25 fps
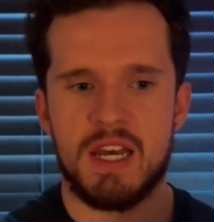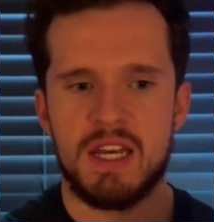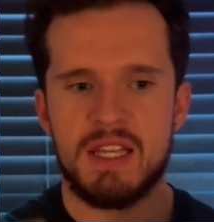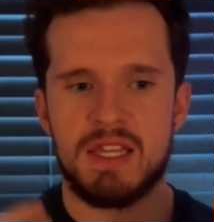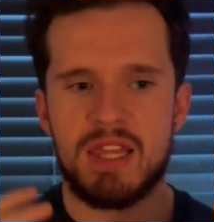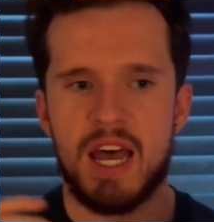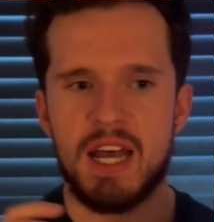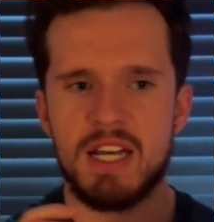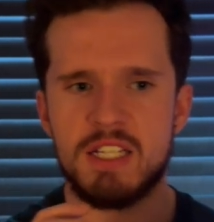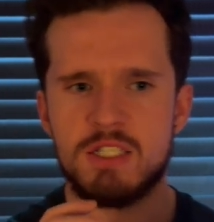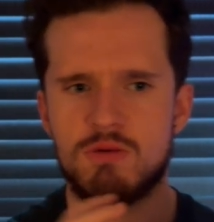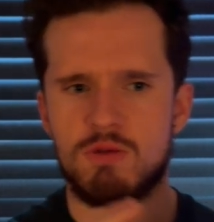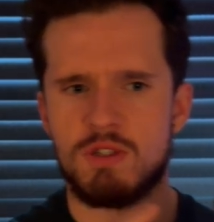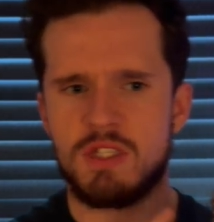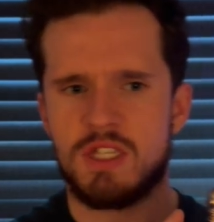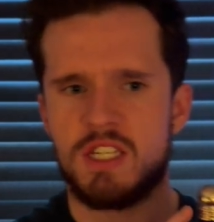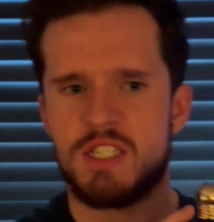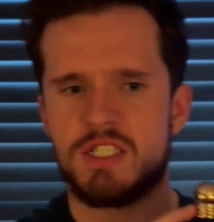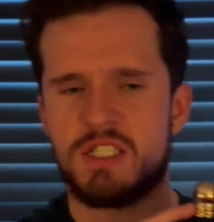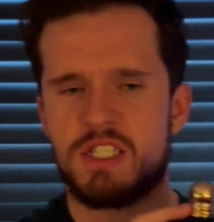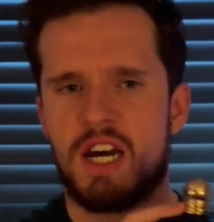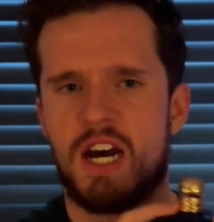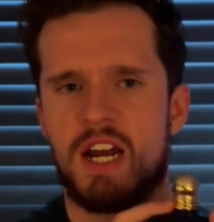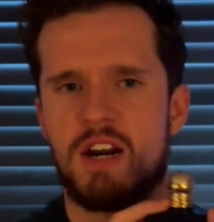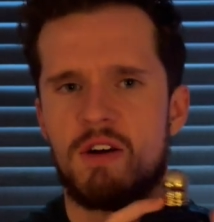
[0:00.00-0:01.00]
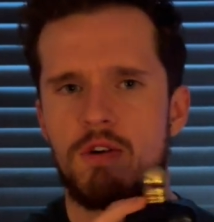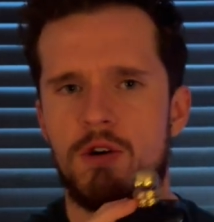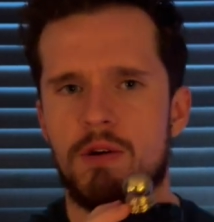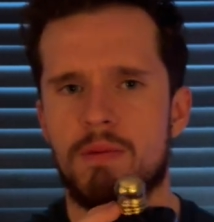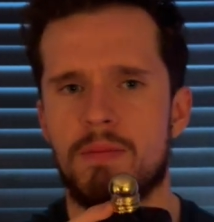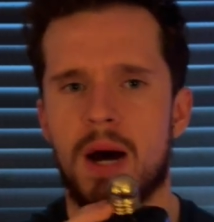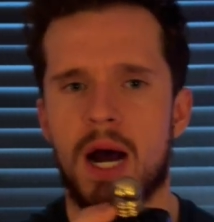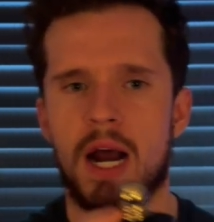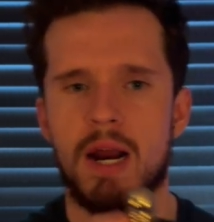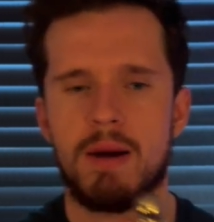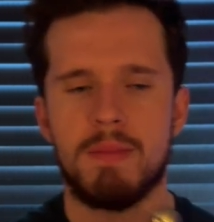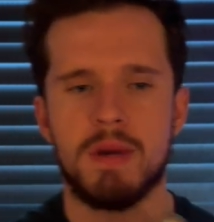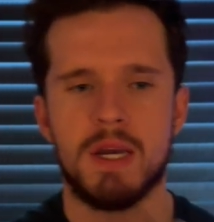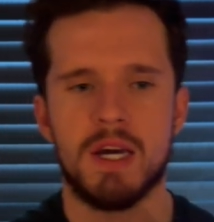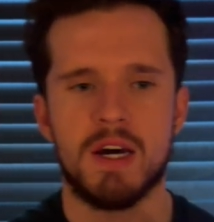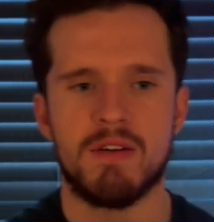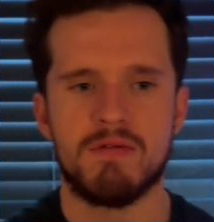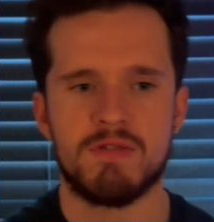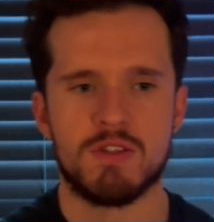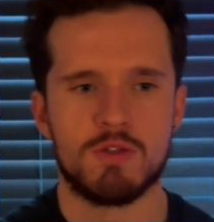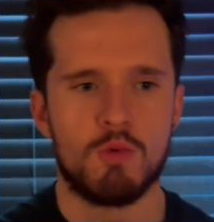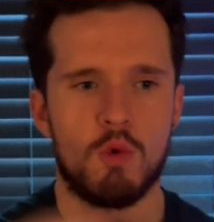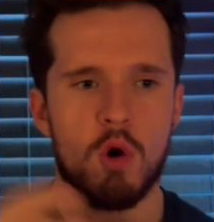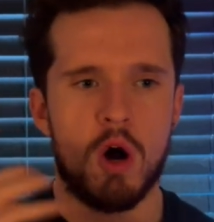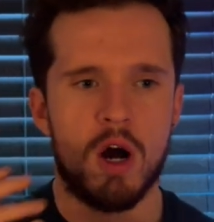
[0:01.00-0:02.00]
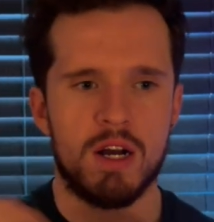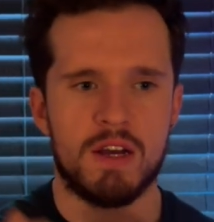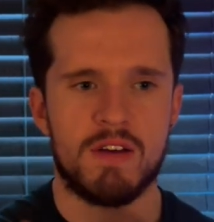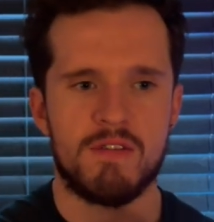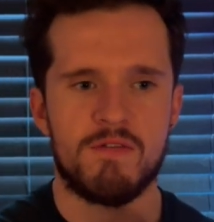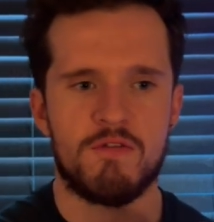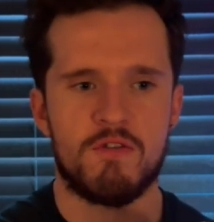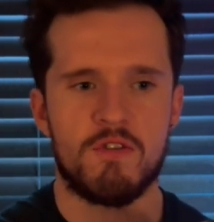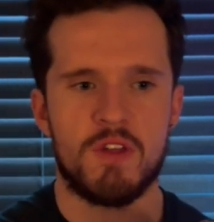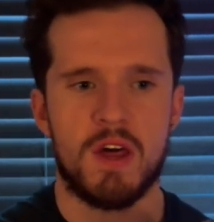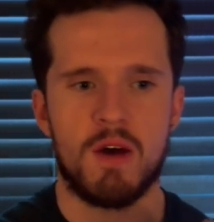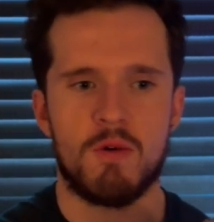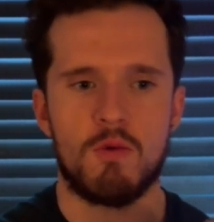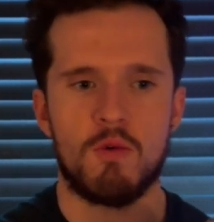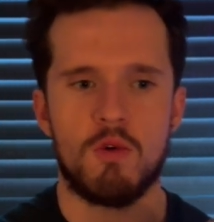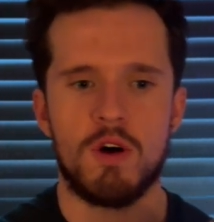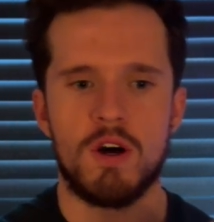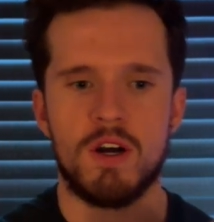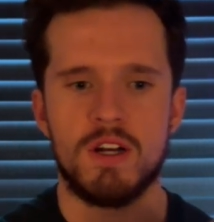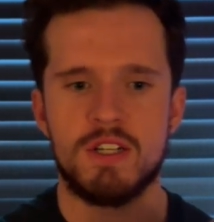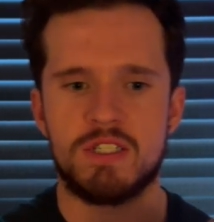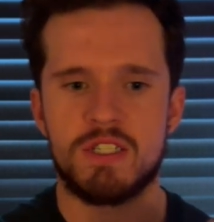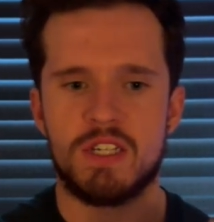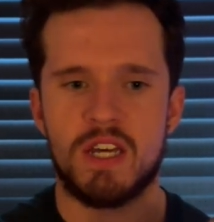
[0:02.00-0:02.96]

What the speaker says: That's what this kind of reminded me of, is walking through that woods,